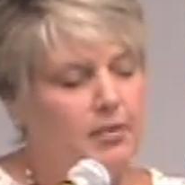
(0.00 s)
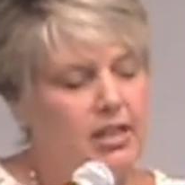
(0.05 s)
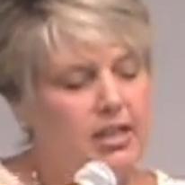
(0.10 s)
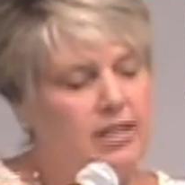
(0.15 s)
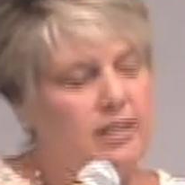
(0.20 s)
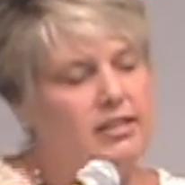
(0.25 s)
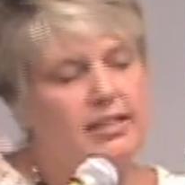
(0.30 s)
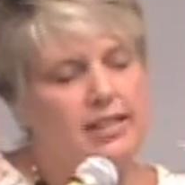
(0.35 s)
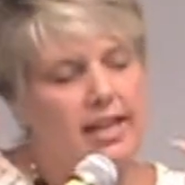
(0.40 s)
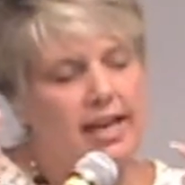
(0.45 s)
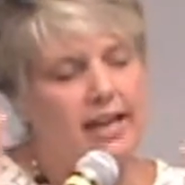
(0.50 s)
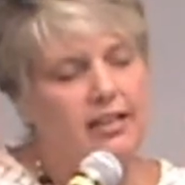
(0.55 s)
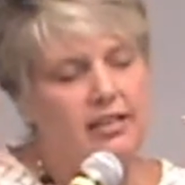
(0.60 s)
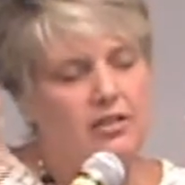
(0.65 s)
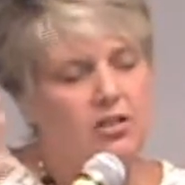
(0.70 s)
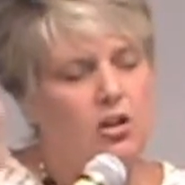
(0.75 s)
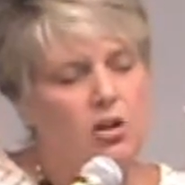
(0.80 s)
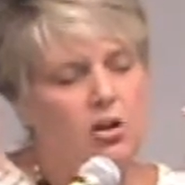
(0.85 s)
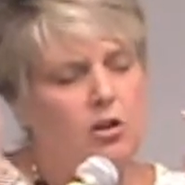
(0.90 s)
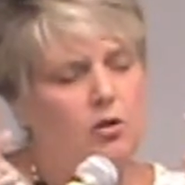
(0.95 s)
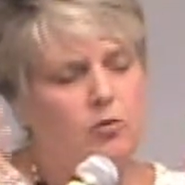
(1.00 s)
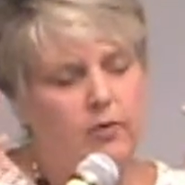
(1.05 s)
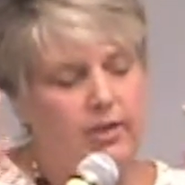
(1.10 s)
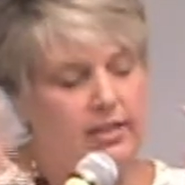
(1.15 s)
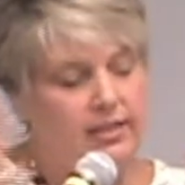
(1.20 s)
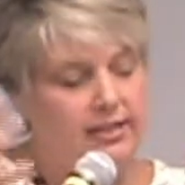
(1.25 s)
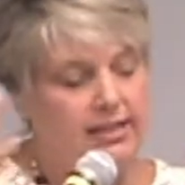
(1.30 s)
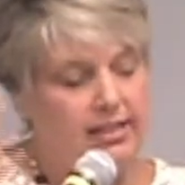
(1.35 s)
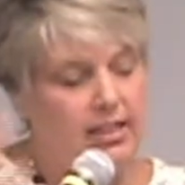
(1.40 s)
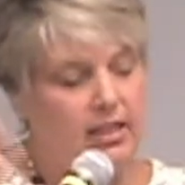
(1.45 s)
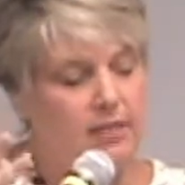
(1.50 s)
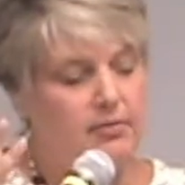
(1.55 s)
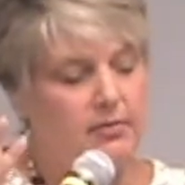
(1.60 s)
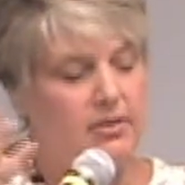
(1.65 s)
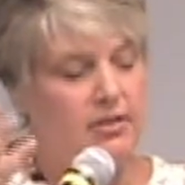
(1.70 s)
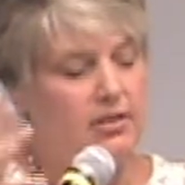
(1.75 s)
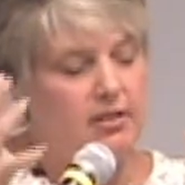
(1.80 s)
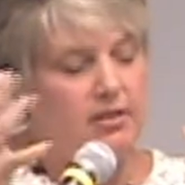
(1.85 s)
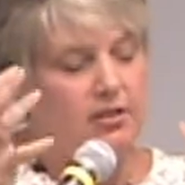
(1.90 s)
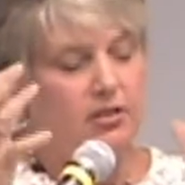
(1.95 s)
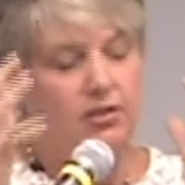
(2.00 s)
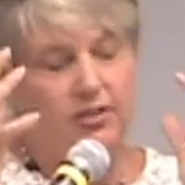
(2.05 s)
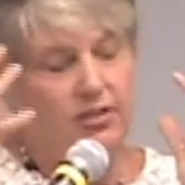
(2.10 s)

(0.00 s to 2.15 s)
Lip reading: because that is all we seemed